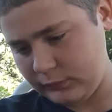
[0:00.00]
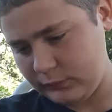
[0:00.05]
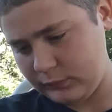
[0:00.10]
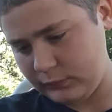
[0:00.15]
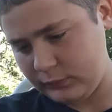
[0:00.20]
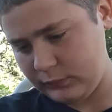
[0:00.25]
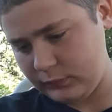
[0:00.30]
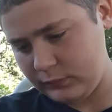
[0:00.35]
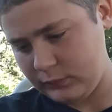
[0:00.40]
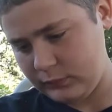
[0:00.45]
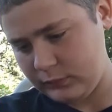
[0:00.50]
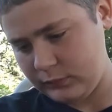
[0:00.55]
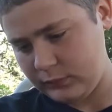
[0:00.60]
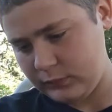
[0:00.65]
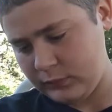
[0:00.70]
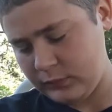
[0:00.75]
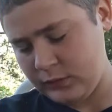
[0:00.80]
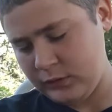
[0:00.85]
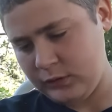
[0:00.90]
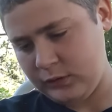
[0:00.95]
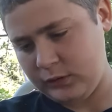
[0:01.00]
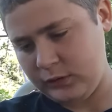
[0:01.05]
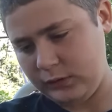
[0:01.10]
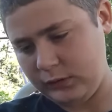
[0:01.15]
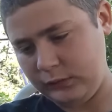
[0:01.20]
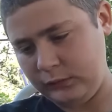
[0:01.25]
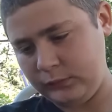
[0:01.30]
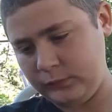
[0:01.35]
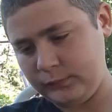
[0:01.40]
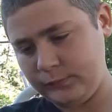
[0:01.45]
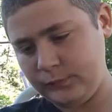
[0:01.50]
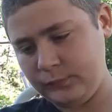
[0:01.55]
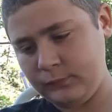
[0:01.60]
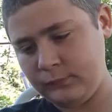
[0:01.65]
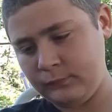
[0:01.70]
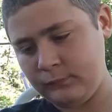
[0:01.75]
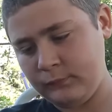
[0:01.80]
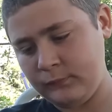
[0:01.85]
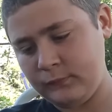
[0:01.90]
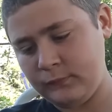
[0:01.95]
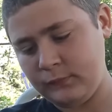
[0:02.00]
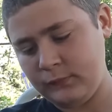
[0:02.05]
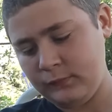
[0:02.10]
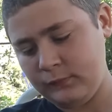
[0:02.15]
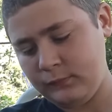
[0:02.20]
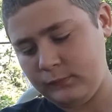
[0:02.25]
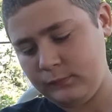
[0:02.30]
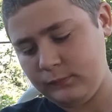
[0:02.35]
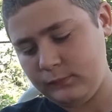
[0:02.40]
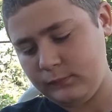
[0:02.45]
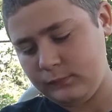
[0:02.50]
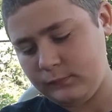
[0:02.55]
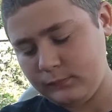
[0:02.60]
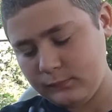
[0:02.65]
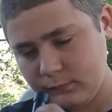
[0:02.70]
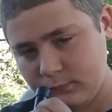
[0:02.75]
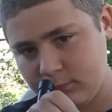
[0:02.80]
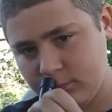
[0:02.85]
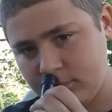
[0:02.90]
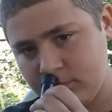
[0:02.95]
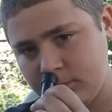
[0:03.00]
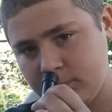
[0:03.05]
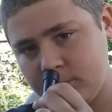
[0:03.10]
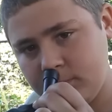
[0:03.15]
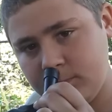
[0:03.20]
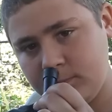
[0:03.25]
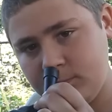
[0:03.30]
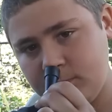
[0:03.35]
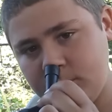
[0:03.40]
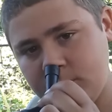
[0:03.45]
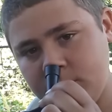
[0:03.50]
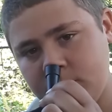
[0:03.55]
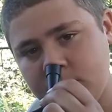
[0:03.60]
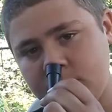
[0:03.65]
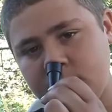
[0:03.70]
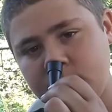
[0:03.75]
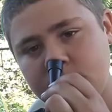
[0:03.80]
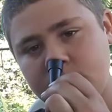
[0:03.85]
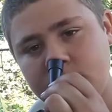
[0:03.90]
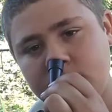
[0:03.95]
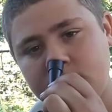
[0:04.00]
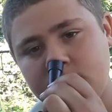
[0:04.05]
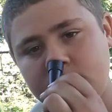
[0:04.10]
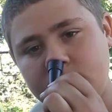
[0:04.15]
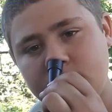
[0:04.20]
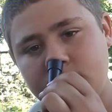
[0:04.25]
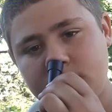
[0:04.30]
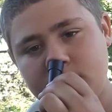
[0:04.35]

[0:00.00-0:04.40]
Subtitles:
(no one is talking)